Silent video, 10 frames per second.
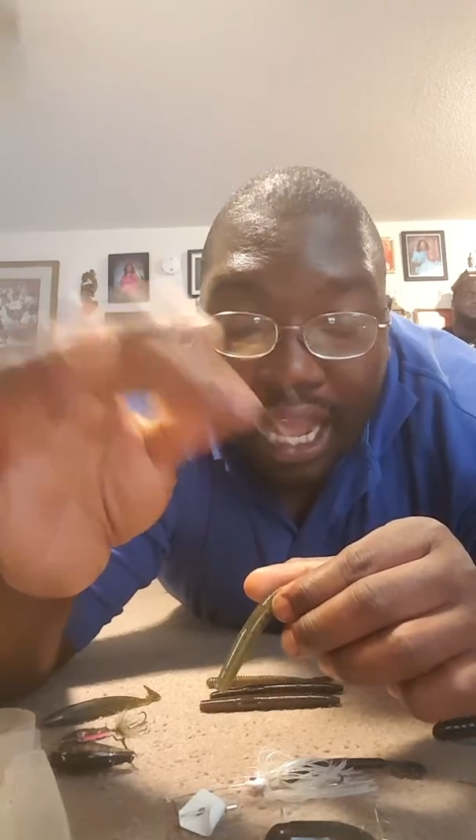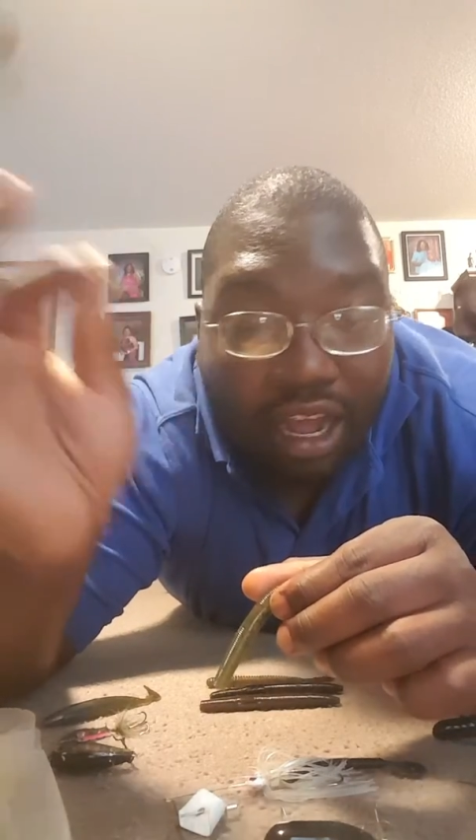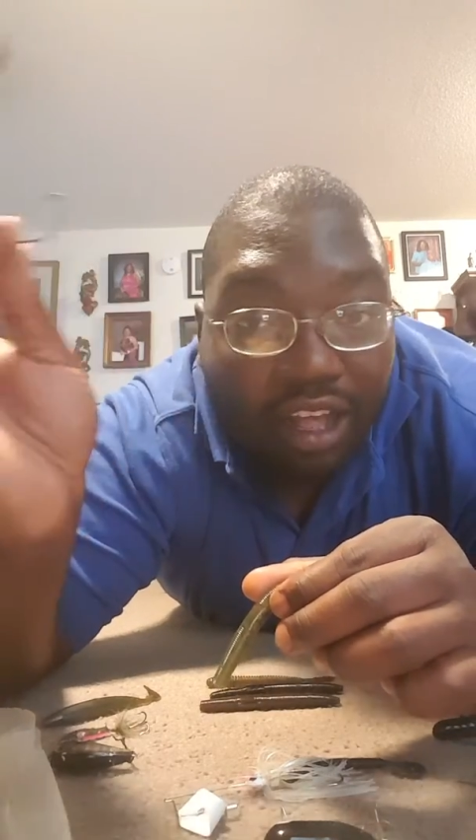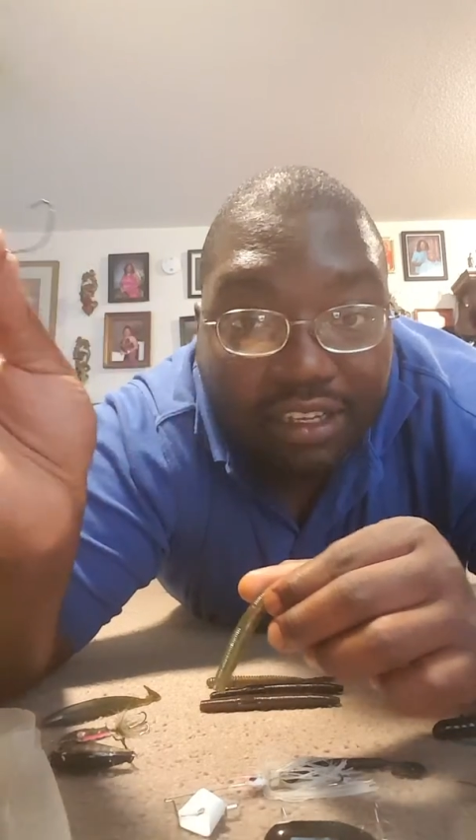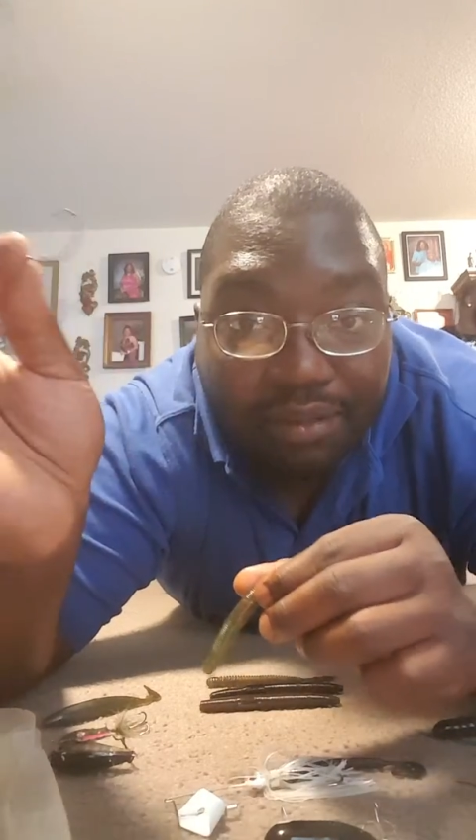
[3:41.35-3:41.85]

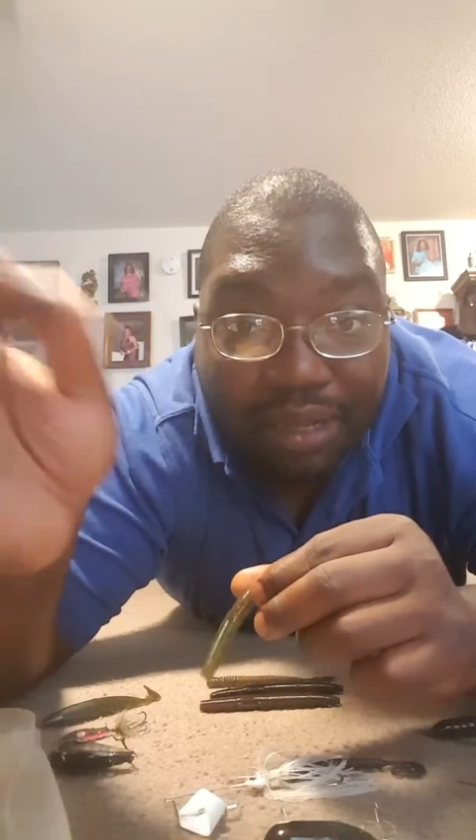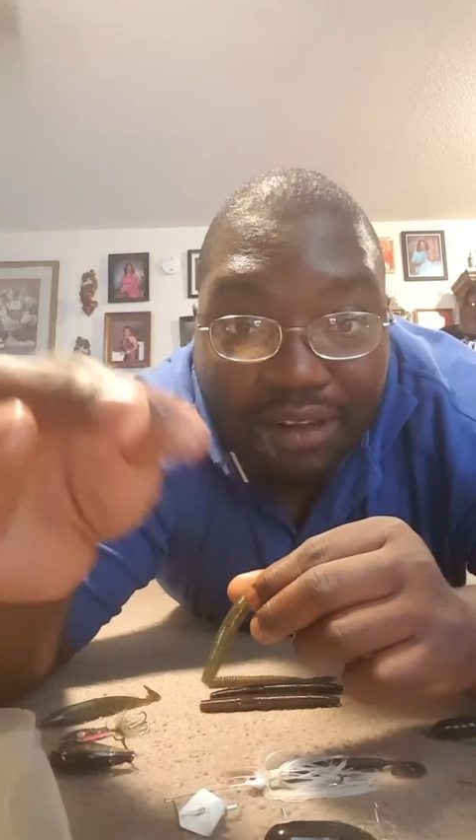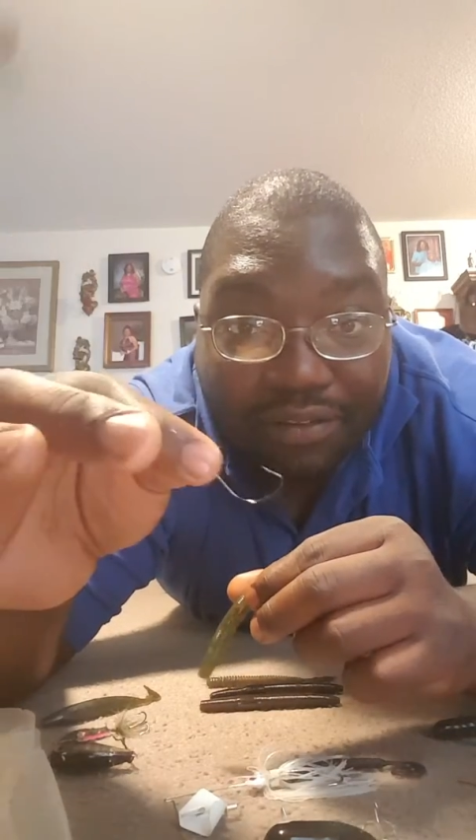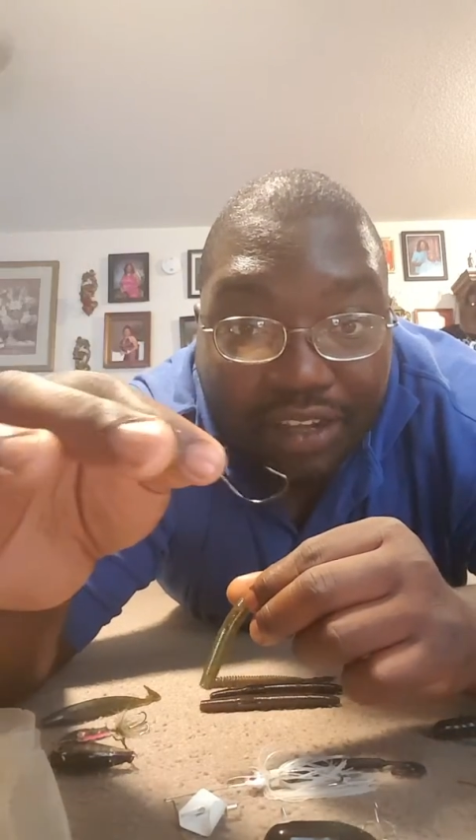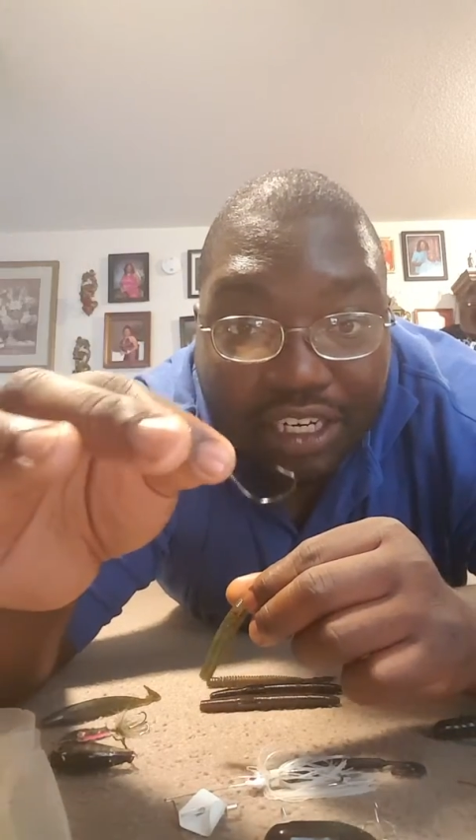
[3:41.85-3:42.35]
caught so
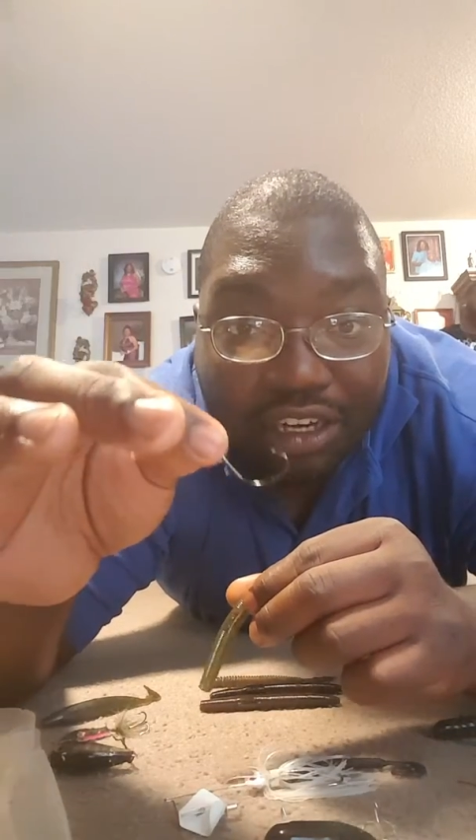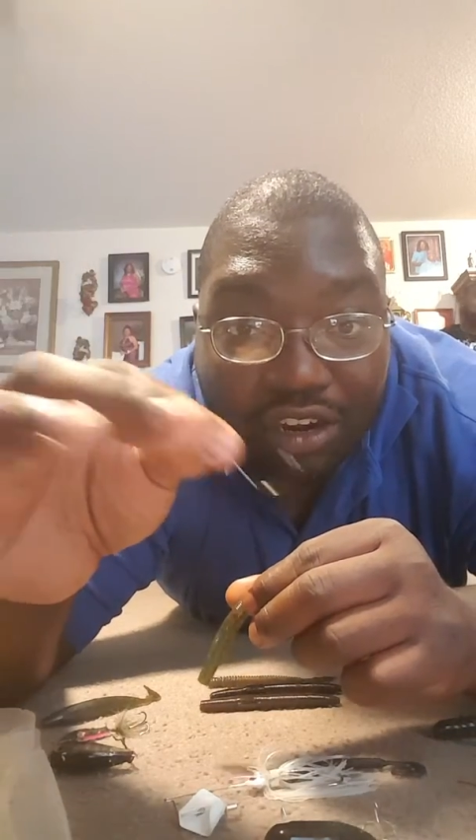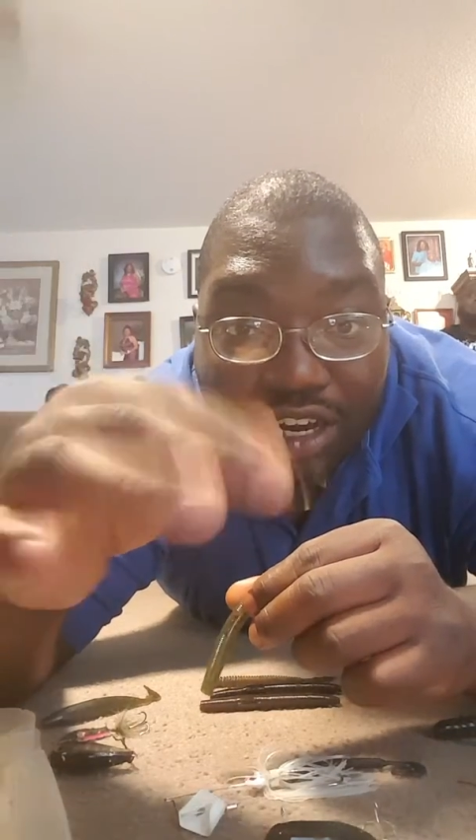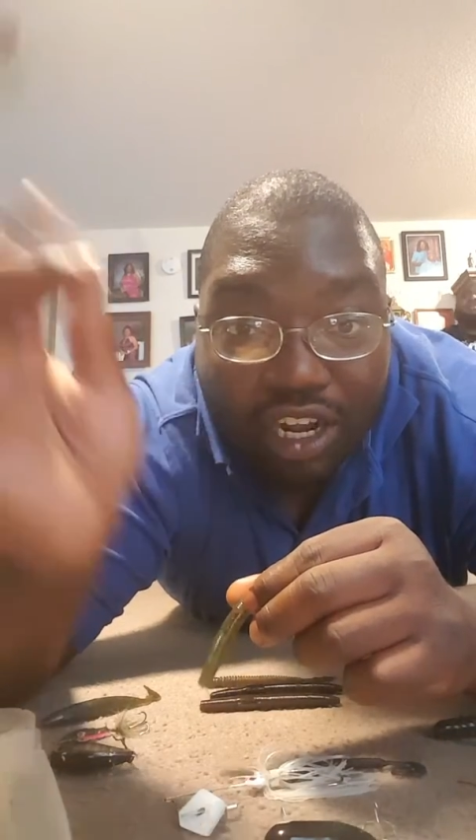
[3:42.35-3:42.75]
many fish on it,